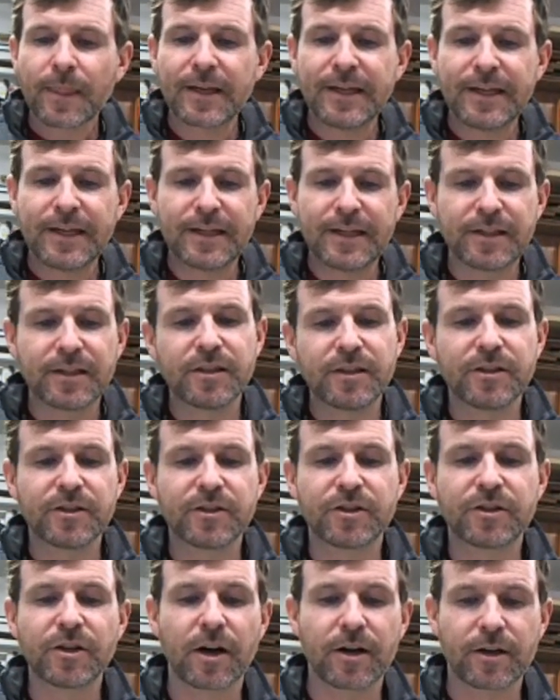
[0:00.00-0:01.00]
in
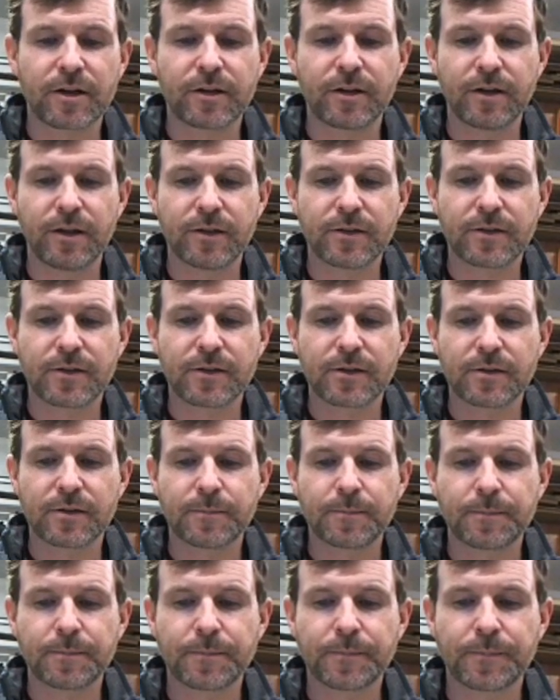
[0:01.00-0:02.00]
darkness.
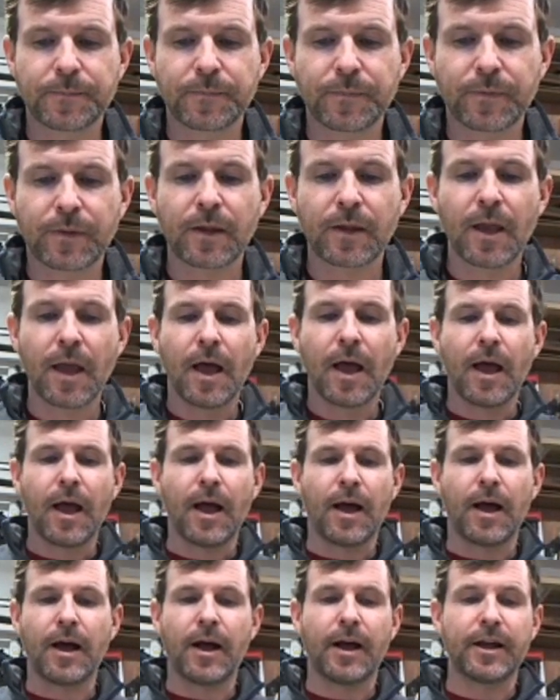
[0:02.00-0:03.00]

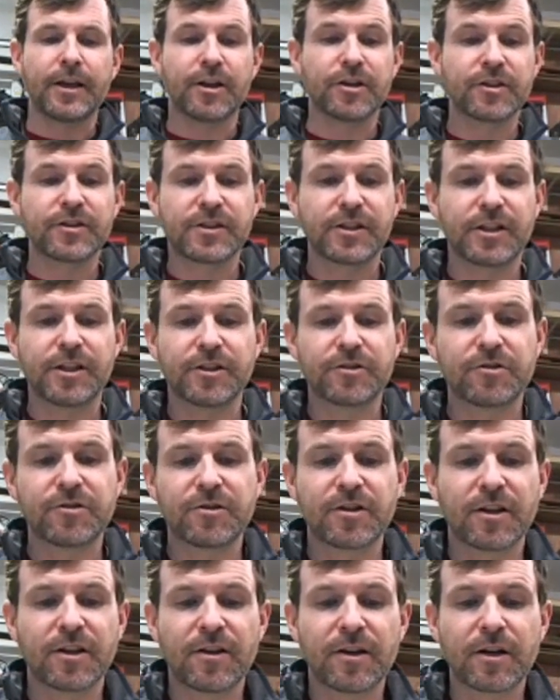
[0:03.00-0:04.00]
Here's an
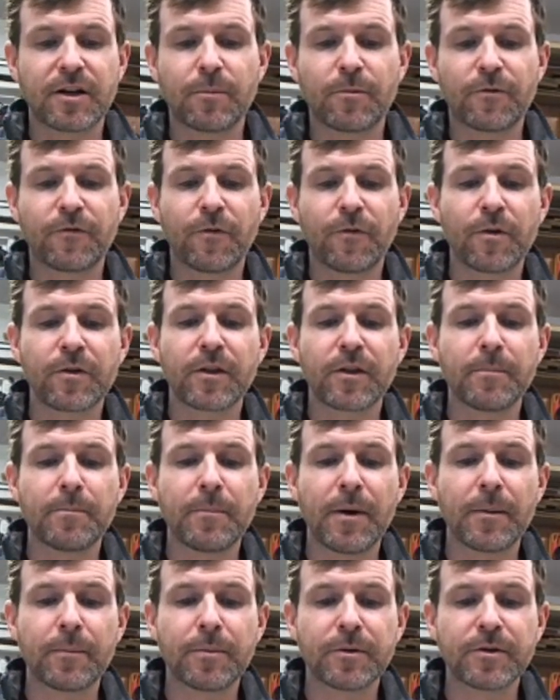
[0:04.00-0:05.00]
interesting thing. Number 4, the
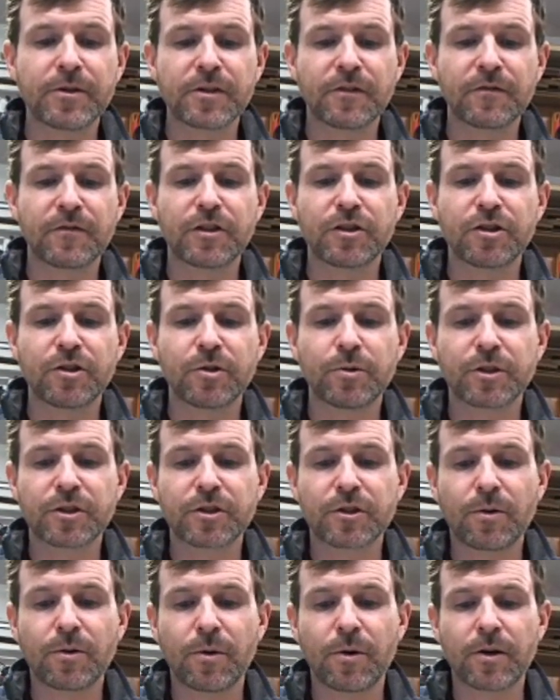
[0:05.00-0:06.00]
members of the
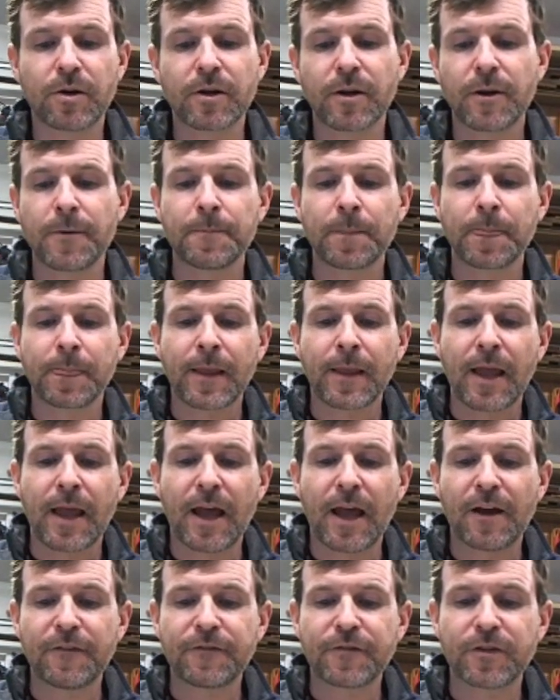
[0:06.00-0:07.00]
Jewish court,
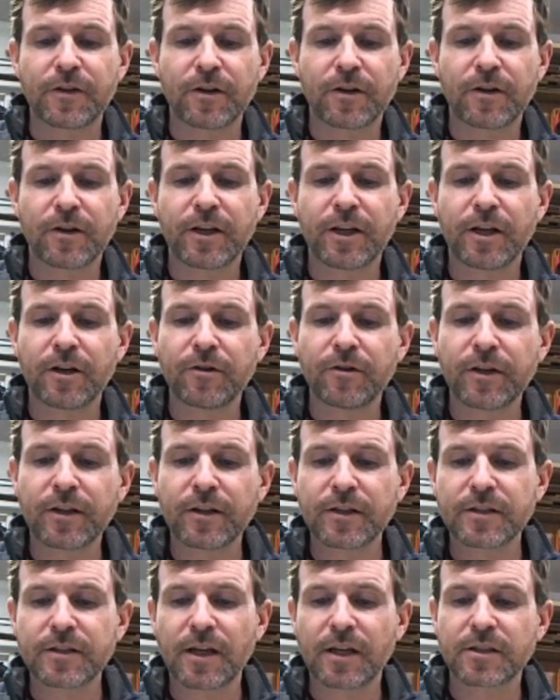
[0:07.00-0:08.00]
after hearing
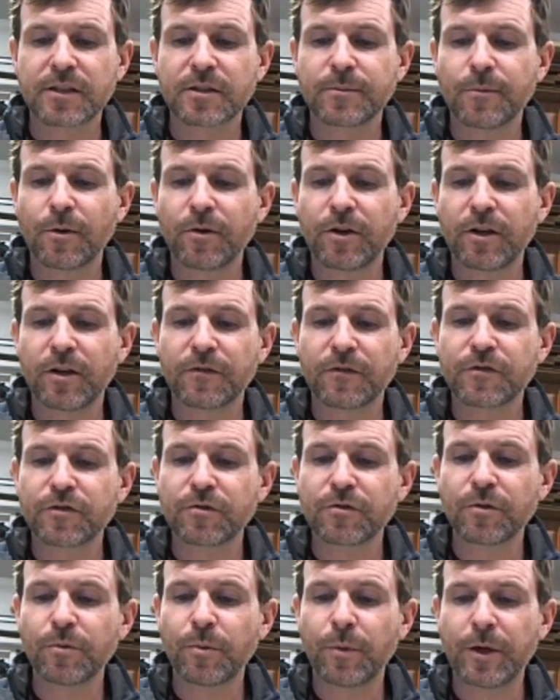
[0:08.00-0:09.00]
the testimony of
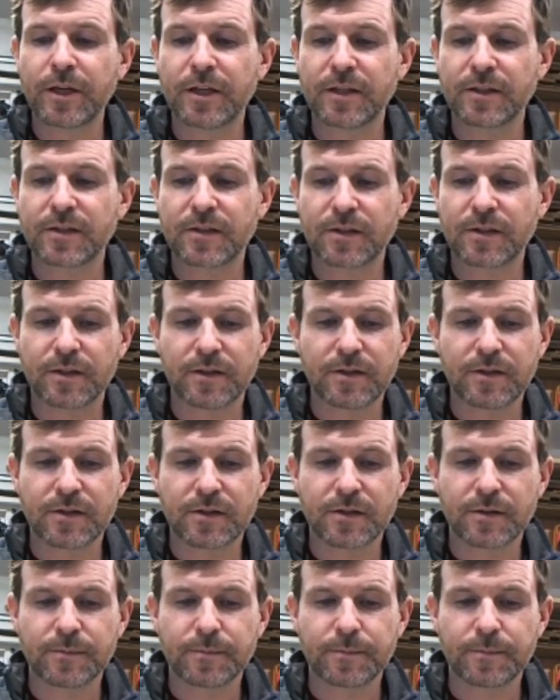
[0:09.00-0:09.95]
true witnesses